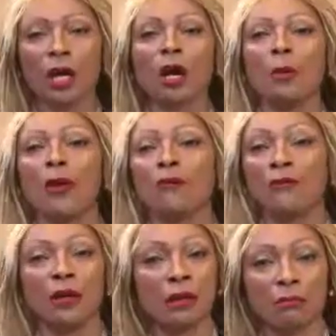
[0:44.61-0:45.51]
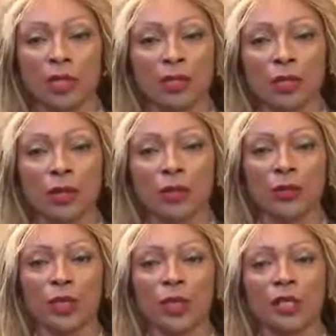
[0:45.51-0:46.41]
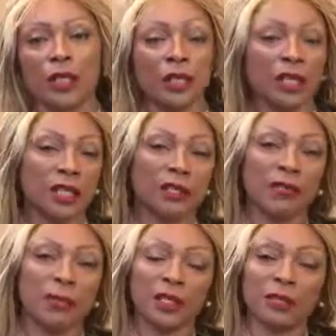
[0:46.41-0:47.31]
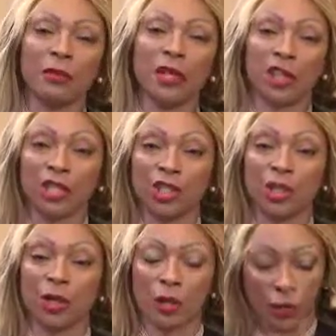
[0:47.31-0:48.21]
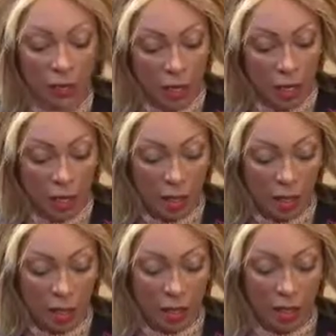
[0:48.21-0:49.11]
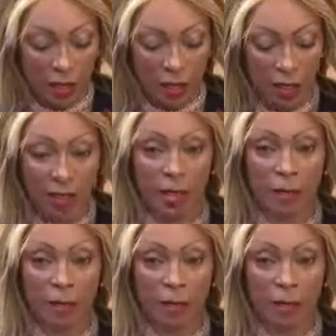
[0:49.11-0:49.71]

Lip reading: A couple of months ago, we did interview Pastor Matthew Ashimolowo, and he did